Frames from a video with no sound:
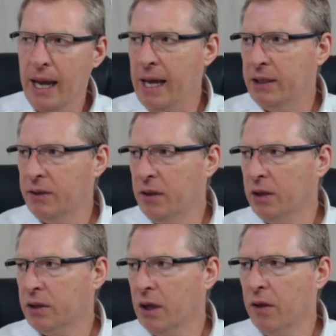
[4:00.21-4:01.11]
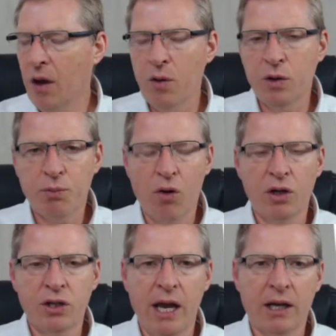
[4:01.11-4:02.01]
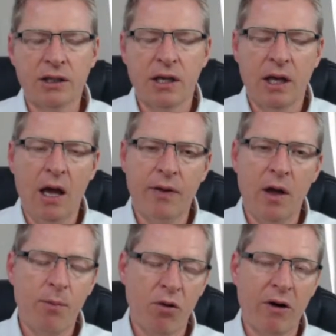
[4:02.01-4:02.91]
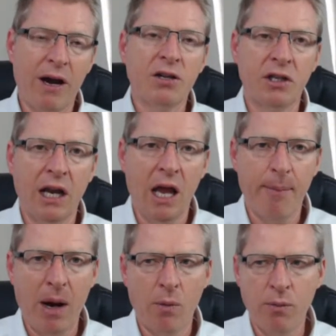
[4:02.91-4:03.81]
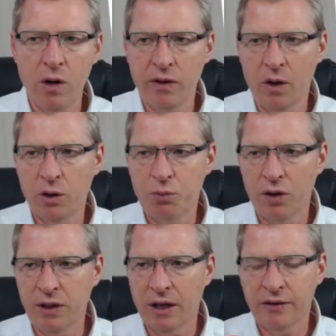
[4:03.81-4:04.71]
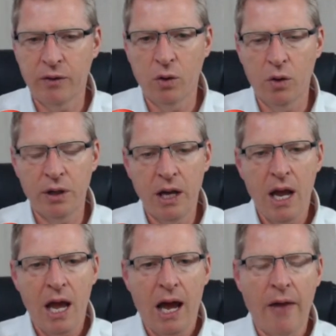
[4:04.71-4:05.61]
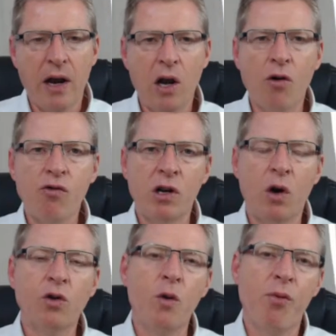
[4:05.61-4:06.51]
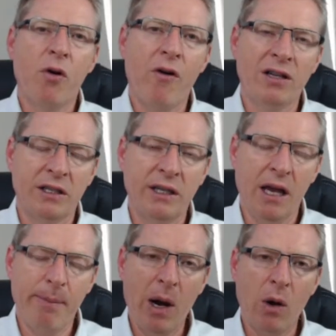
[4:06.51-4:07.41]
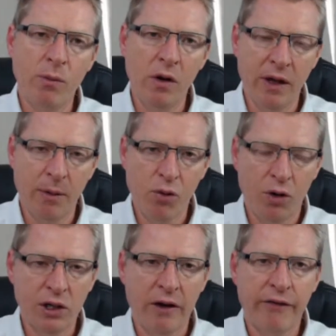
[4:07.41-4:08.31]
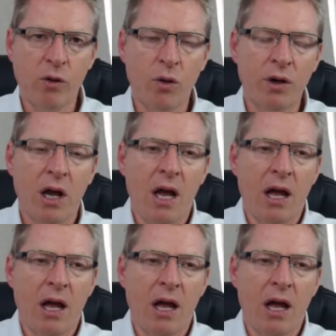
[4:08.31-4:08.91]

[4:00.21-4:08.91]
is that those projects, they procrastinate about moving those projects forward. And the longer and longer you procrastinate about moving that project forward,